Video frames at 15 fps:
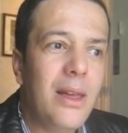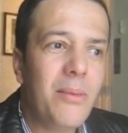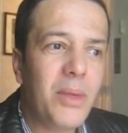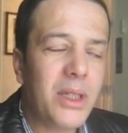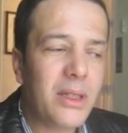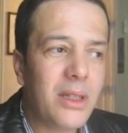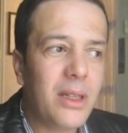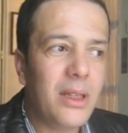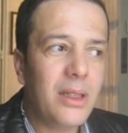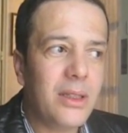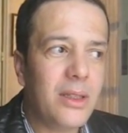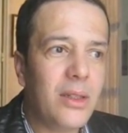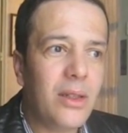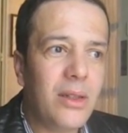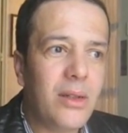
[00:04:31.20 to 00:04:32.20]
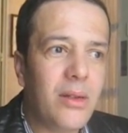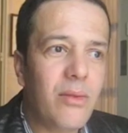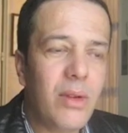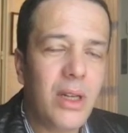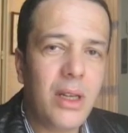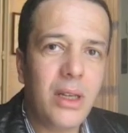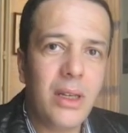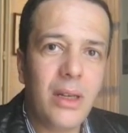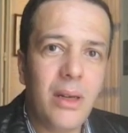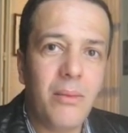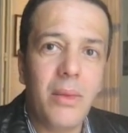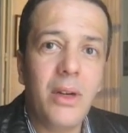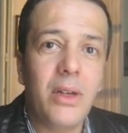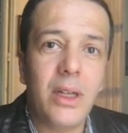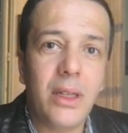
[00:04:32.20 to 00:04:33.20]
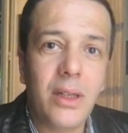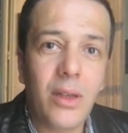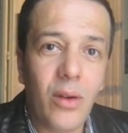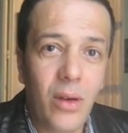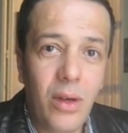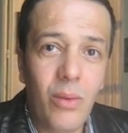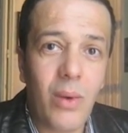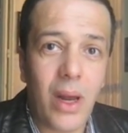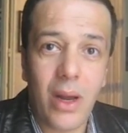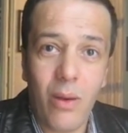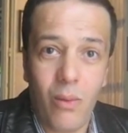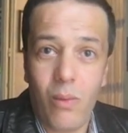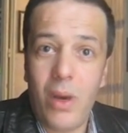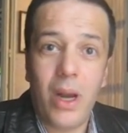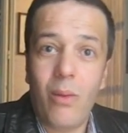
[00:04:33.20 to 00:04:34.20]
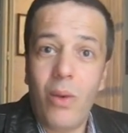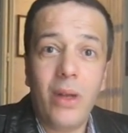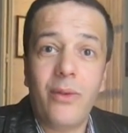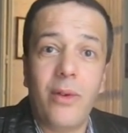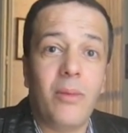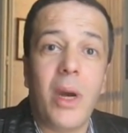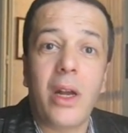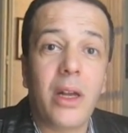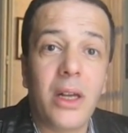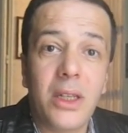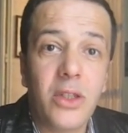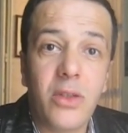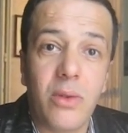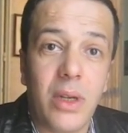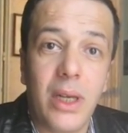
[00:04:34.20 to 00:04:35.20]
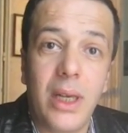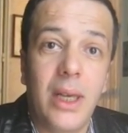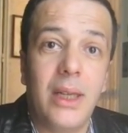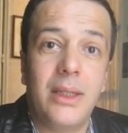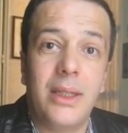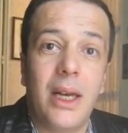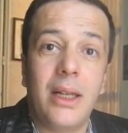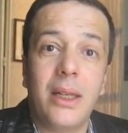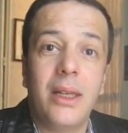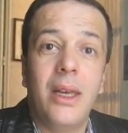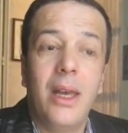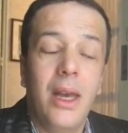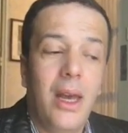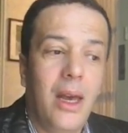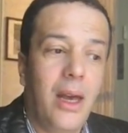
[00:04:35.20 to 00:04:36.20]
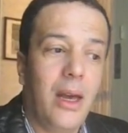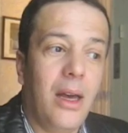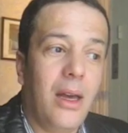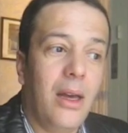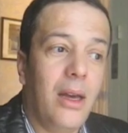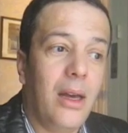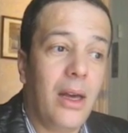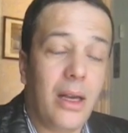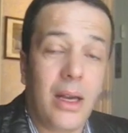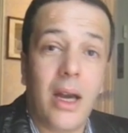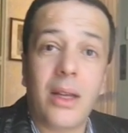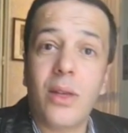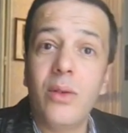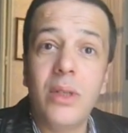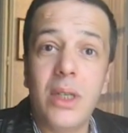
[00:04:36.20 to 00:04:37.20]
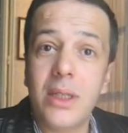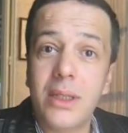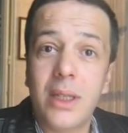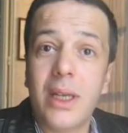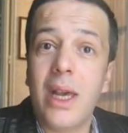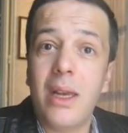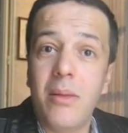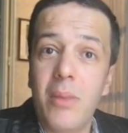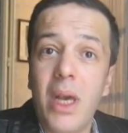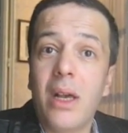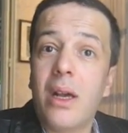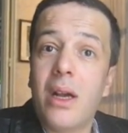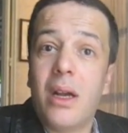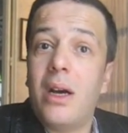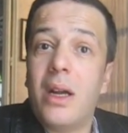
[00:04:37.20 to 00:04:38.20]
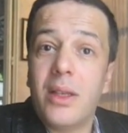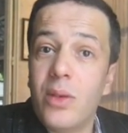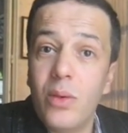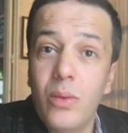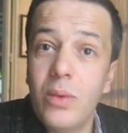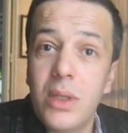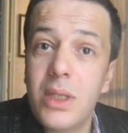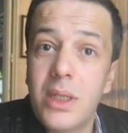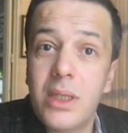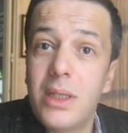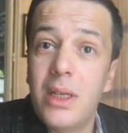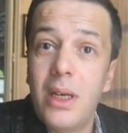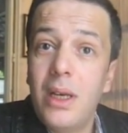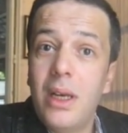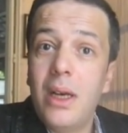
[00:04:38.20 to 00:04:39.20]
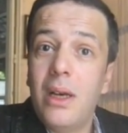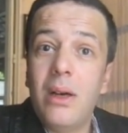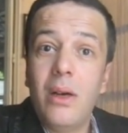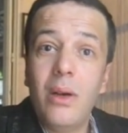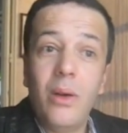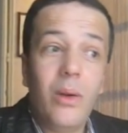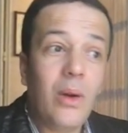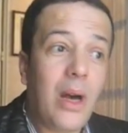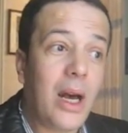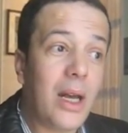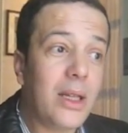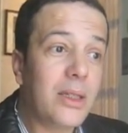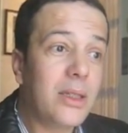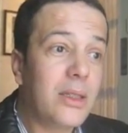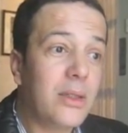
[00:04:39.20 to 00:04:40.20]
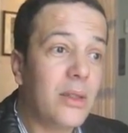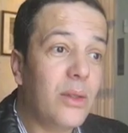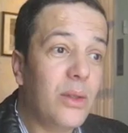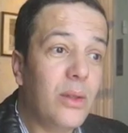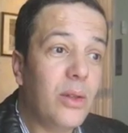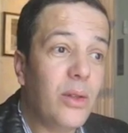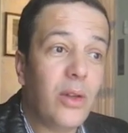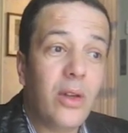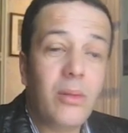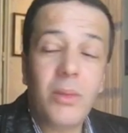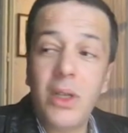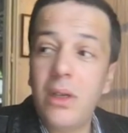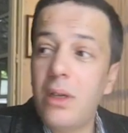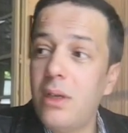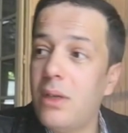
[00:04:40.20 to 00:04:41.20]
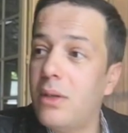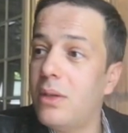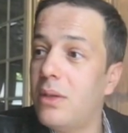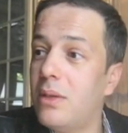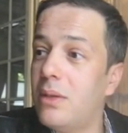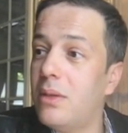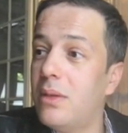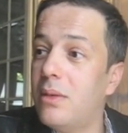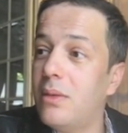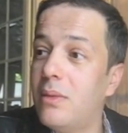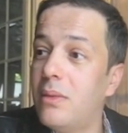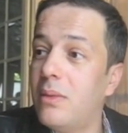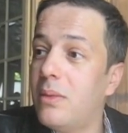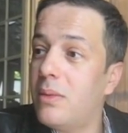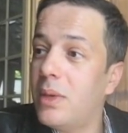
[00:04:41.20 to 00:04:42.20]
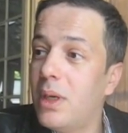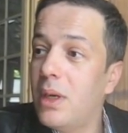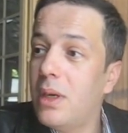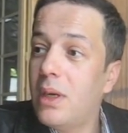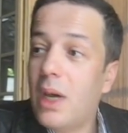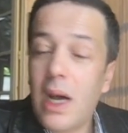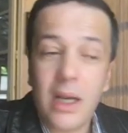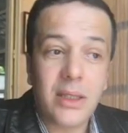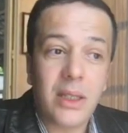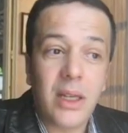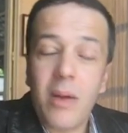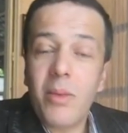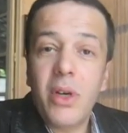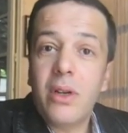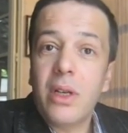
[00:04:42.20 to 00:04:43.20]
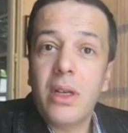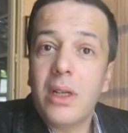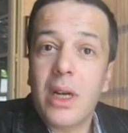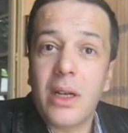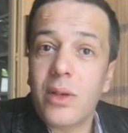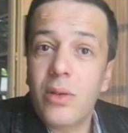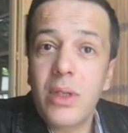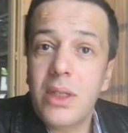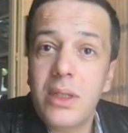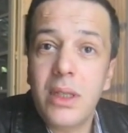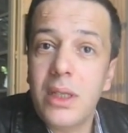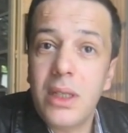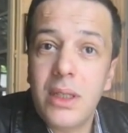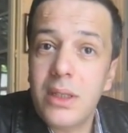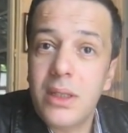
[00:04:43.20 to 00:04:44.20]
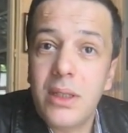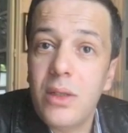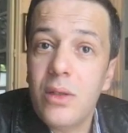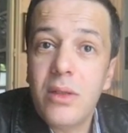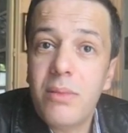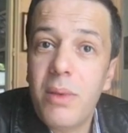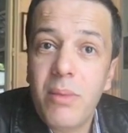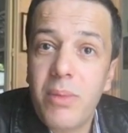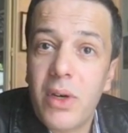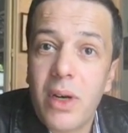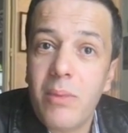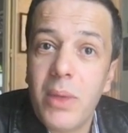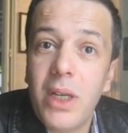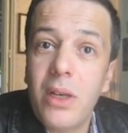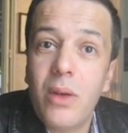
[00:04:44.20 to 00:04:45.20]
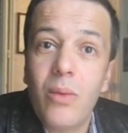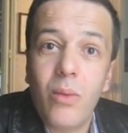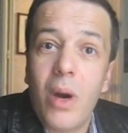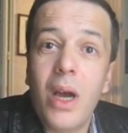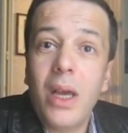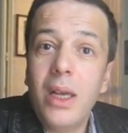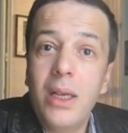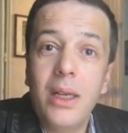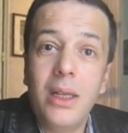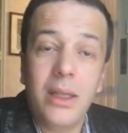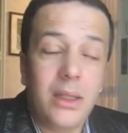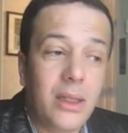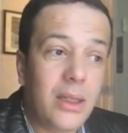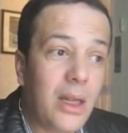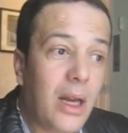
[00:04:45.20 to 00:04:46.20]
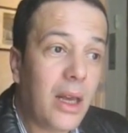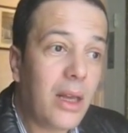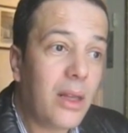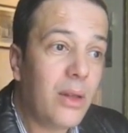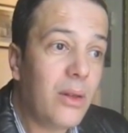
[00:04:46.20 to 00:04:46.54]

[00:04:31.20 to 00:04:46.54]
Yeah, but it's not really a merit. All what I want for my country is that a cartoonist can make cartoons as normal as an American cartoonist in his newspaper. I mean, why did I